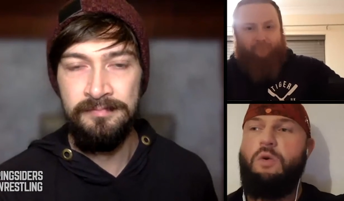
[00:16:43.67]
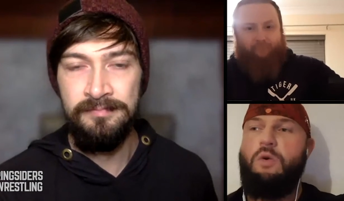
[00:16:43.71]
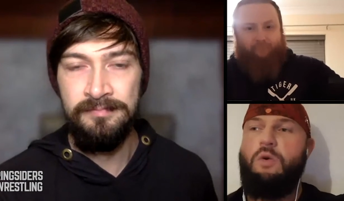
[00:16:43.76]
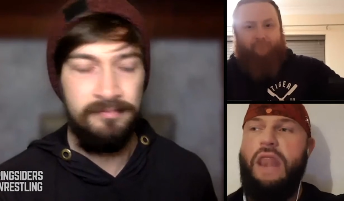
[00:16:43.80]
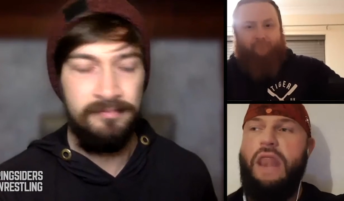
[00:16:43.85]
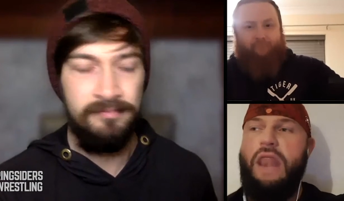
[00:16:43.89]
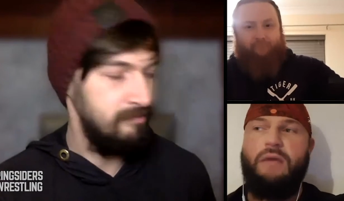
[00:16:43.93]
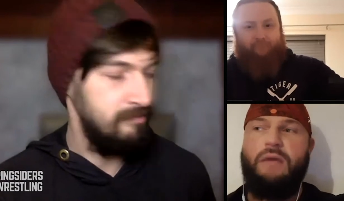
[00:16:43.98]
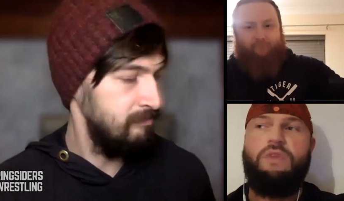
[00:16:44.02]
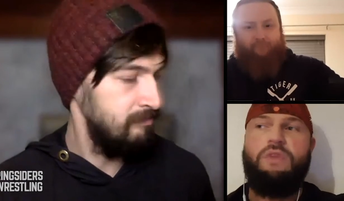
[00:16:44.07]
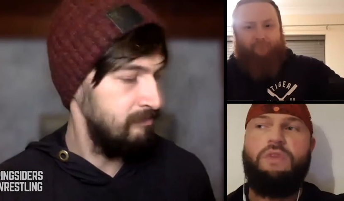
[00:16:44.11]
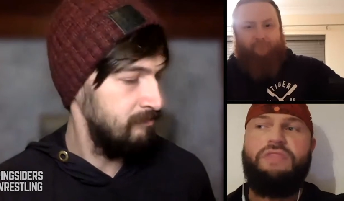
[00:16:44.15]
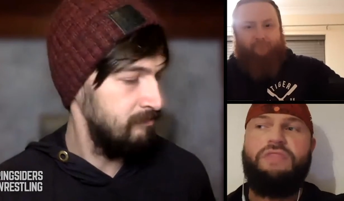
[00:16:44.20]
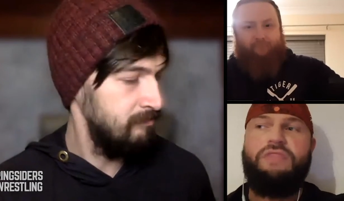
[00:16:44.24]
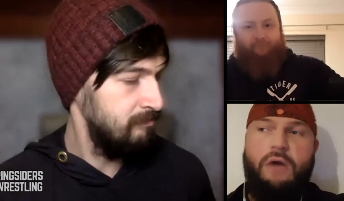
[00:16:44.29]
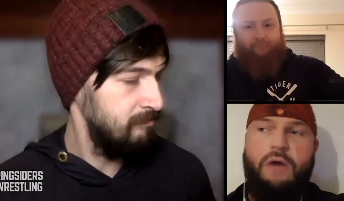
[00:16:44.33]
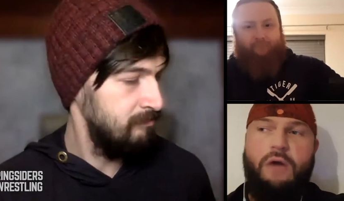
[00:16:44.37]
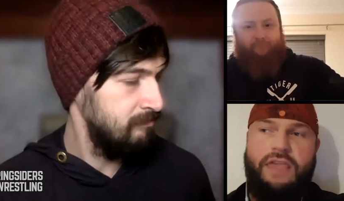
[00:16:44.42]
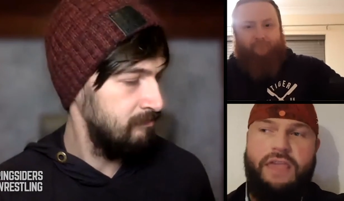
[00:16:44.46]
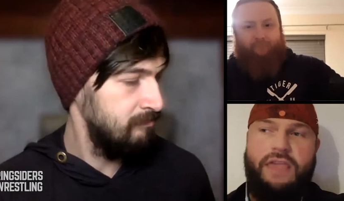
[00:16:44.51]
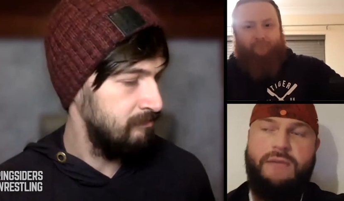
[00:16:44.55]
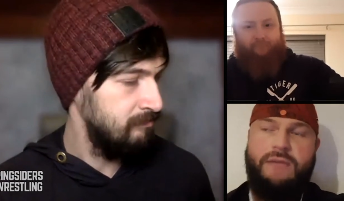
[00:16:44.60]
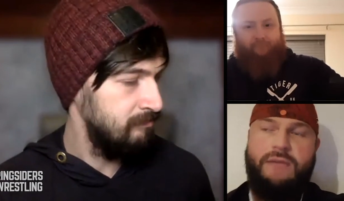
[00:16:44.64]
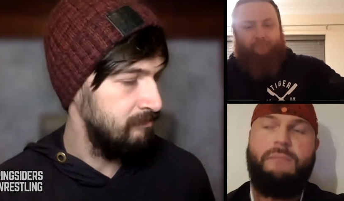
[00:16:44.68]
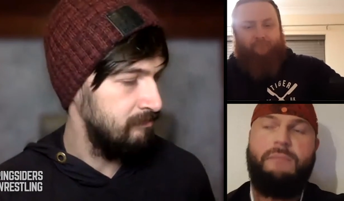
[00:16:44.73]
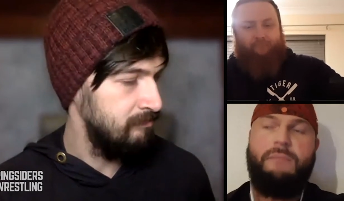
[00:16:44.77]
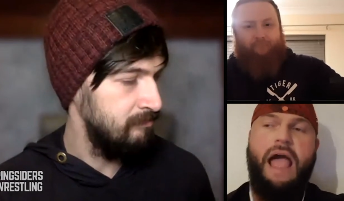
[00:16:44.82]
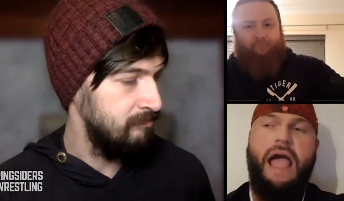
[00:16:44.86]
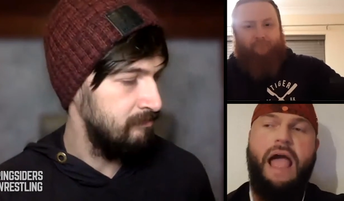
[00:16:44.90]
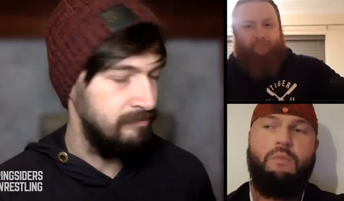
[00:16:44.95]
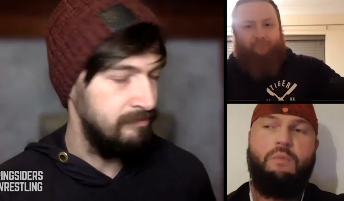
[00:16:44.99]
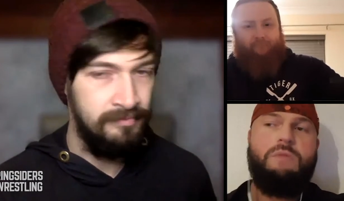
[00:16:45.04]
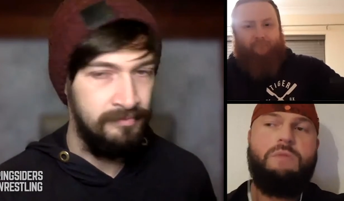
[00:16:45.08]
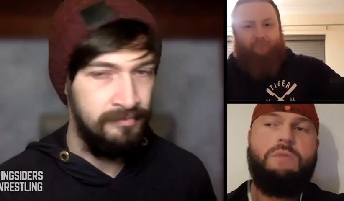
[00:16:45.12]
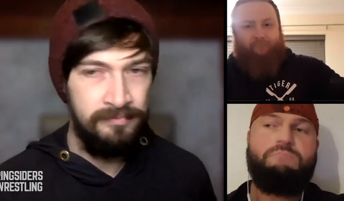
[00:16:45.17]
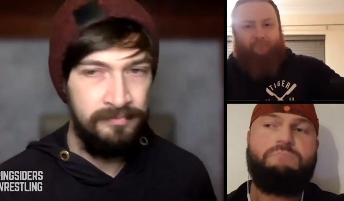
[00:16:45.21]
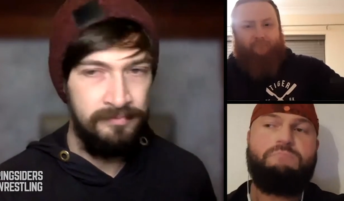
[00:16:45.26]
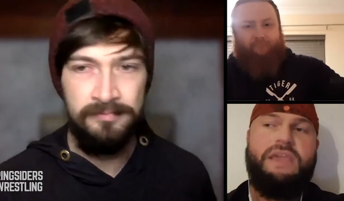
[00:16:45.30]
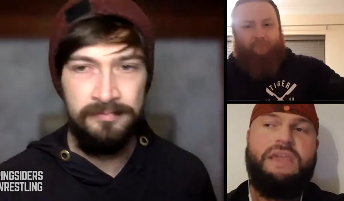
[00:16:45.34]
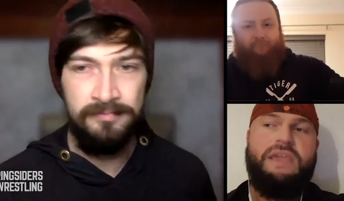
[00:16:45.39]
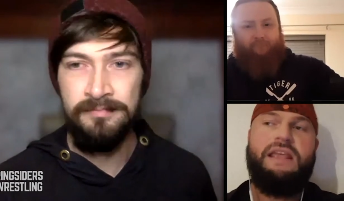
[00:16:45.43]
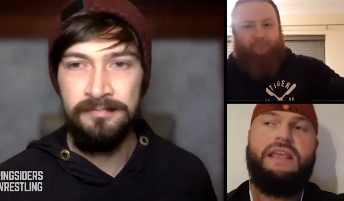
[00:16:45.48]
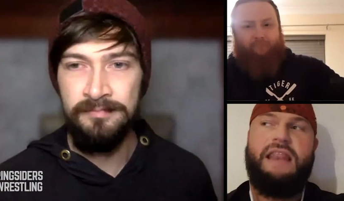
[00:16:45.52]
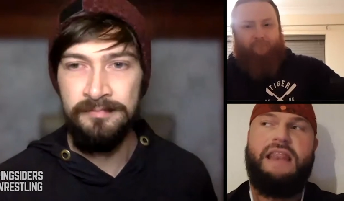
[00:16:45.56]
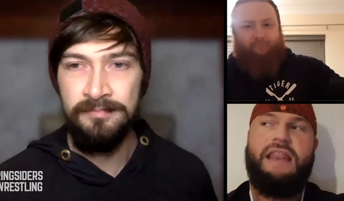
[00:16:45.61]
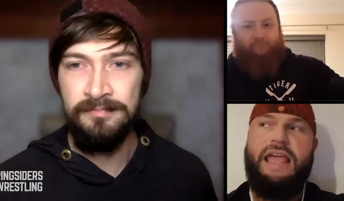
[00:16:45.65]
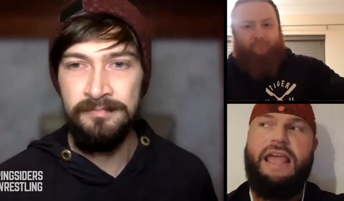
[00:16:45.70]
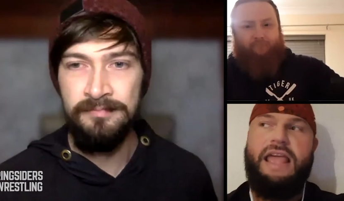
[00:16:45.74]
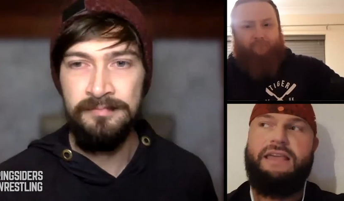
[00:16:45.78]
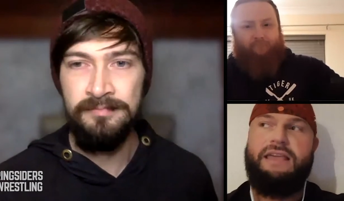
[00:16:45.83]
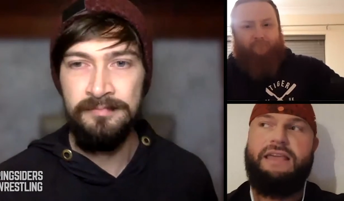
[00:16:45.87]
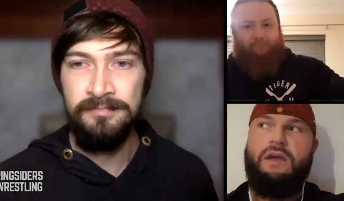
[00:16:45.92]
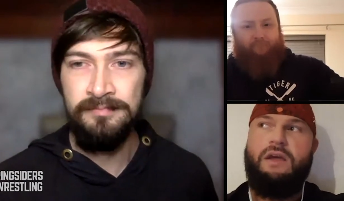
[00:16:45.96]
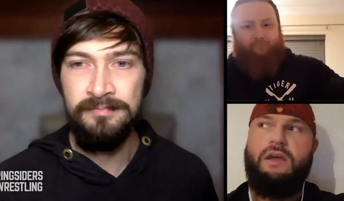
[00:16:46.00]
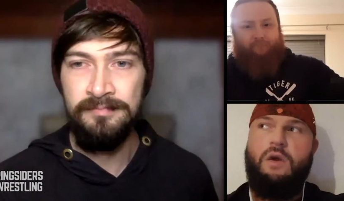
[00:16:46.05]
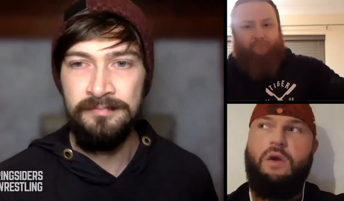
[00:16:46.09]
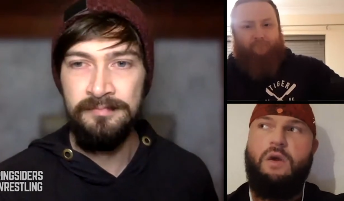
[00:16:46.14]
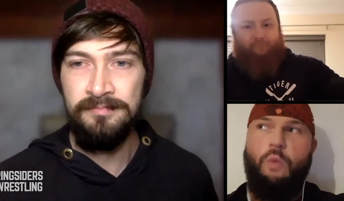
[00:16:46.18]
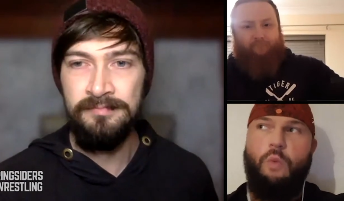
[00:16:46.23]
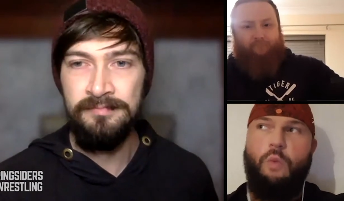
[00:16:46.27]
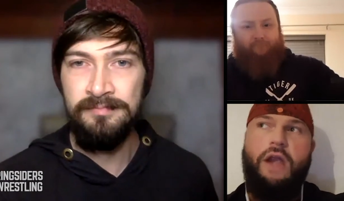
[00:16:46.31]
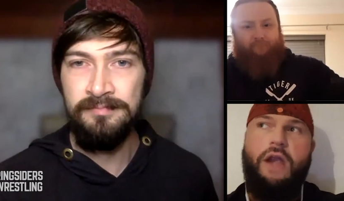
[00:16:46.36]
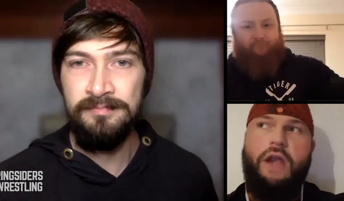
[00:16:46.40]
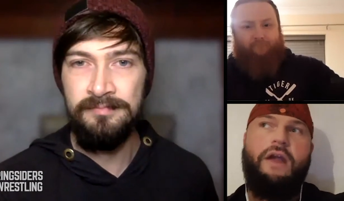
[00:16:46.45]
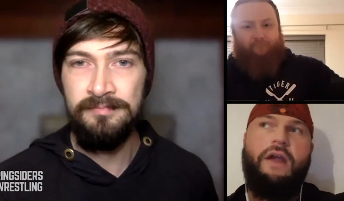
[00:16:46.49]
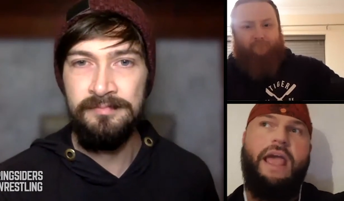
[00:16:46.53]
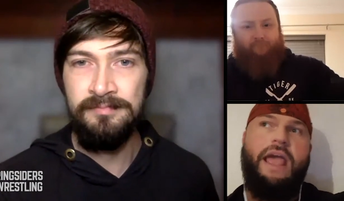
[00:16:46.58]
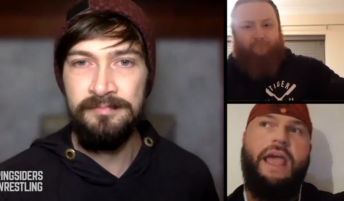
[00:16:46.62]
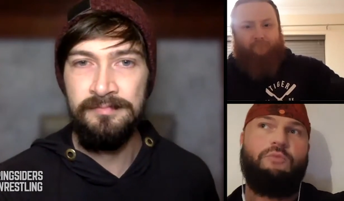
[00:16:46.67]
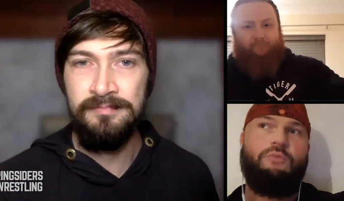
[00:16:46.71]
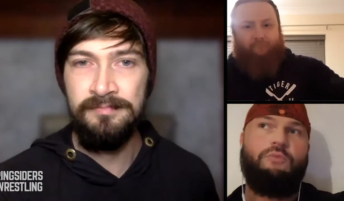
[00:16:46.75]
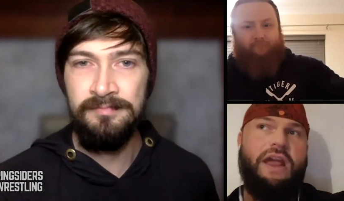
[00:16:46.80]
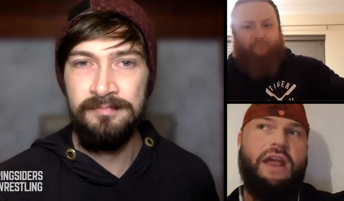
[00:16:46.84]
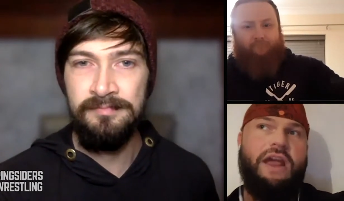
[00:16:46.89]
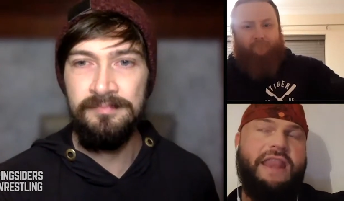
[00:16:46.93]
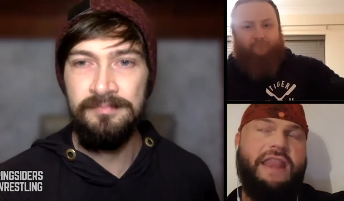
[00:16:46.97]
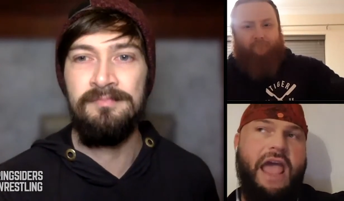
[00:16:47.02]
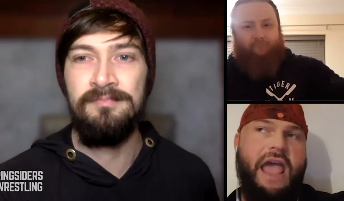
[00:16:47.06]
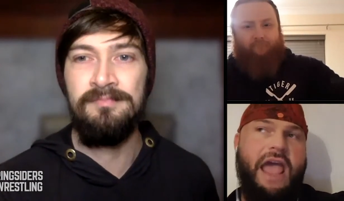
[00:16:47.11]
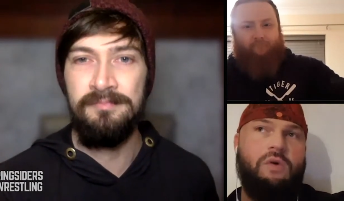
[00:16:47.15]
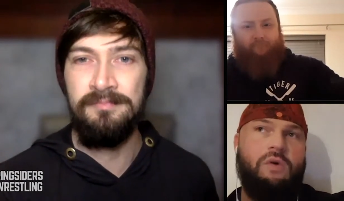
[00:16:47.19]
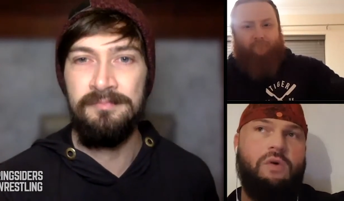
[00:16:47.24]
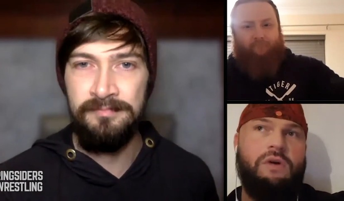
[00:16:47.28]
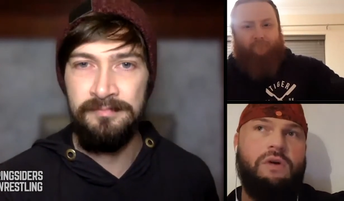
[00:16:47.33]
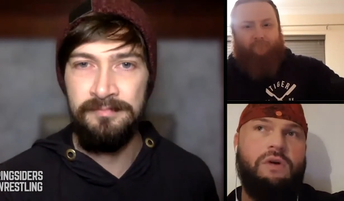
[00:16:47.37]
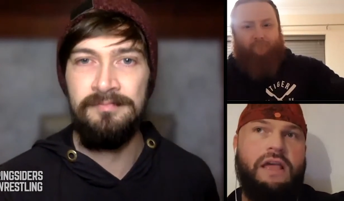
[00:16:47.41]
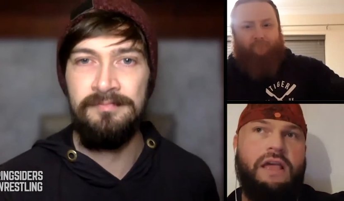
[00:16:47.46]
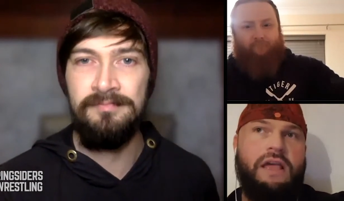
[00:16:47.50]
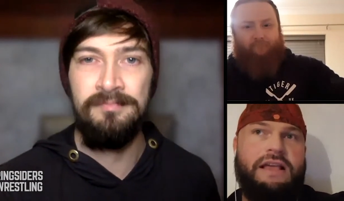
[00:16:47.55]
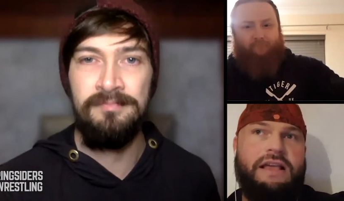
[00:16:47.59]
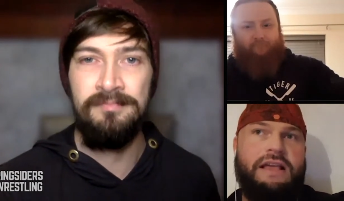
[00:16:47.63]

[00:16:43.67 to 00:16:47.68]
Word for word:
Speaker 1: Like, without him, I wouldn't be, like, where I am right now.